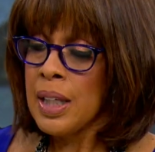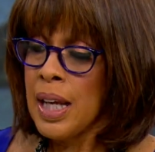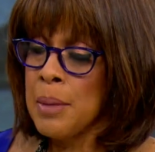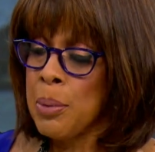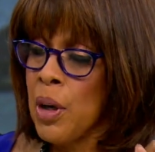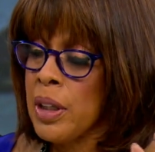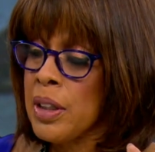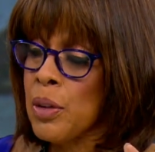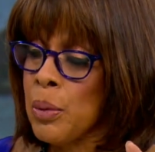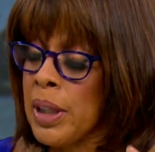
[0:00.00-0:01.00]
And part of
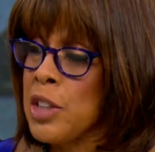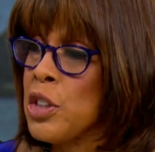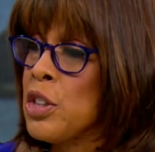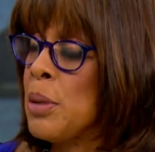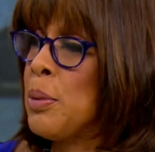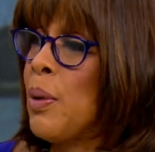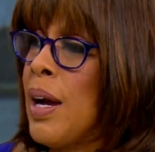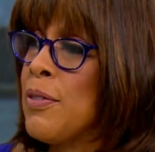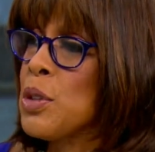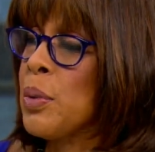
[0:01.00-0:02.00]
the relationship you
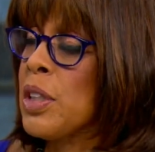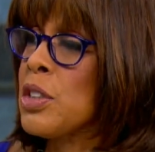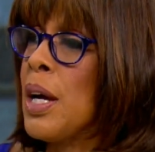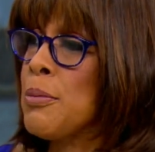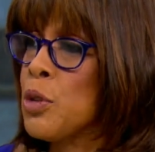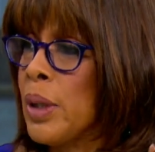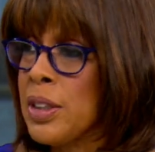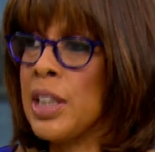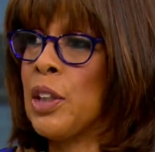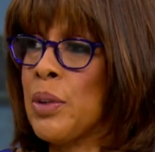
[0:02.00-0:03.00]
have is with a top drug
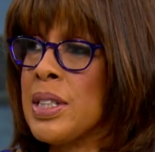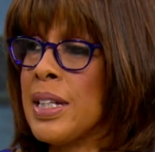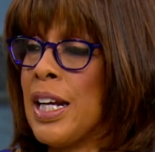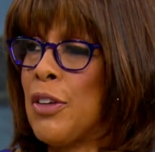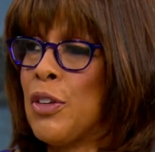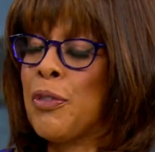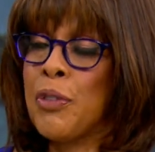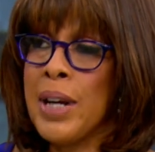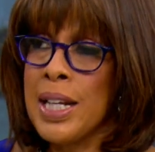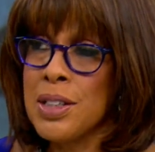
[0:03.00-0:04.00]
dealer in town. They're
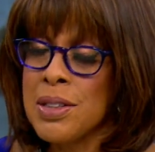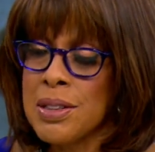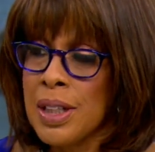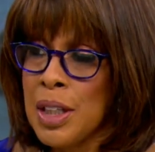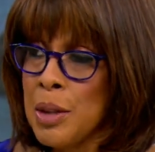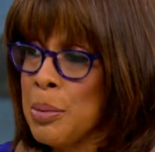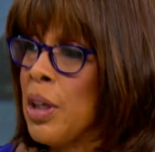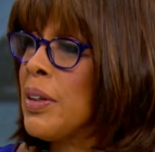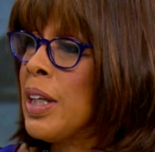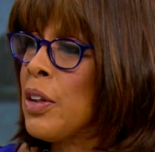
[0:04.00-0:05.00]
friends, but on
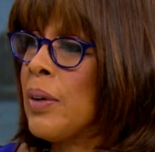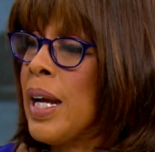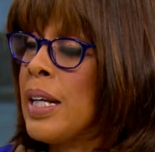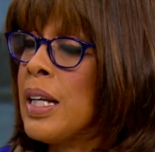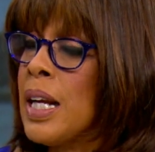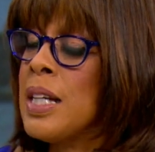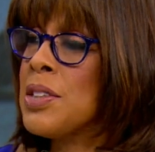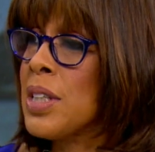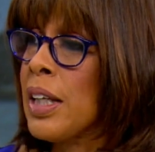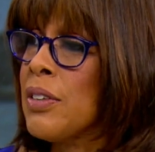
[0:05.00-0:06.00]
the other hand, at any
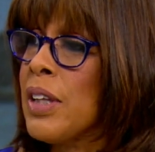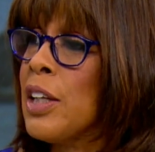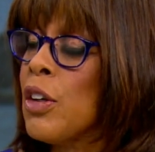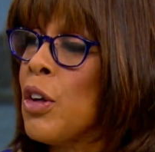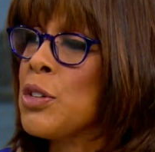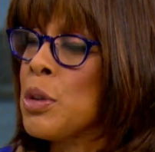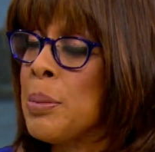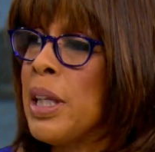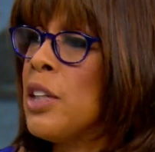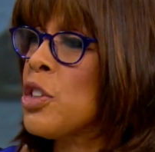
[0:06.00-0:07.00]
second they could also
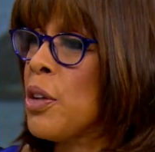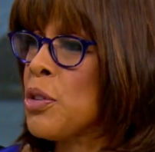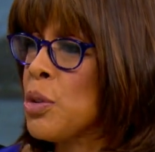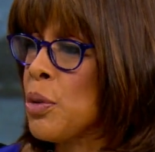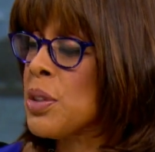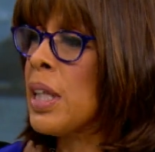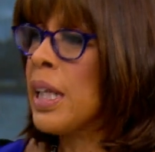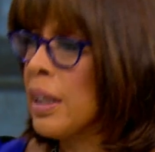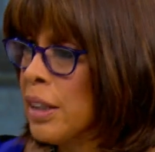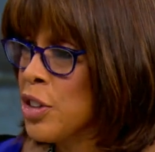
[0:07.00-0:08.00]
beat each other, so they'd
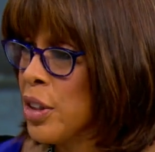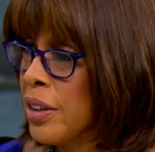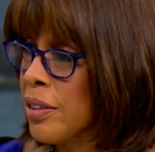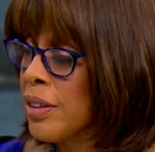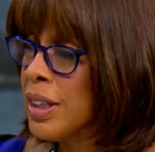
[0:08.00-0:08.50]
kill each other.